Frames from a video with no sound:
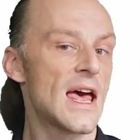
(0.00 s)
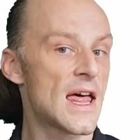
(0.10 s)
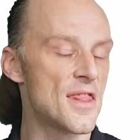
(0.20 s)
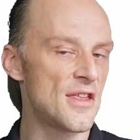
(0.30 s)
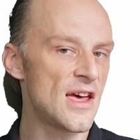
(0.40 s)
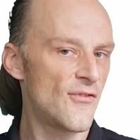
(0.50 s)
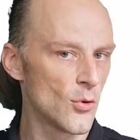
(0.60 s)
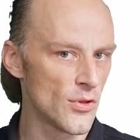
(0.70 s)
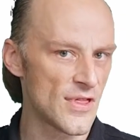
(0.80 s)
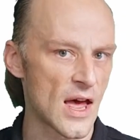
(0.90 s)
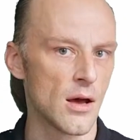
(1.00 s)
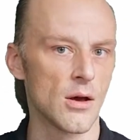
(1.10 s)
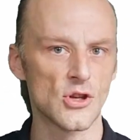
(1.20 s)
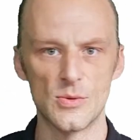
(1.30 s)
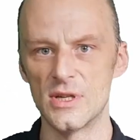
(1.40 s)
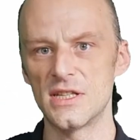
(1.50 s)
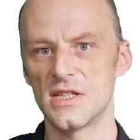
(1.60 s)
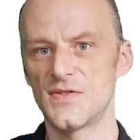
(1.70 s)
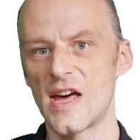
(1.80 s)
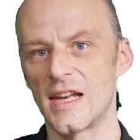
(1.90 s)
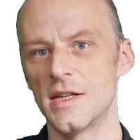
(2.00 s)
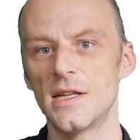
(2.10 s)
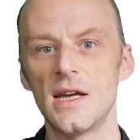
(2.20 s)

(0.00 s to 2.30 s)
and therefore that argument is valid.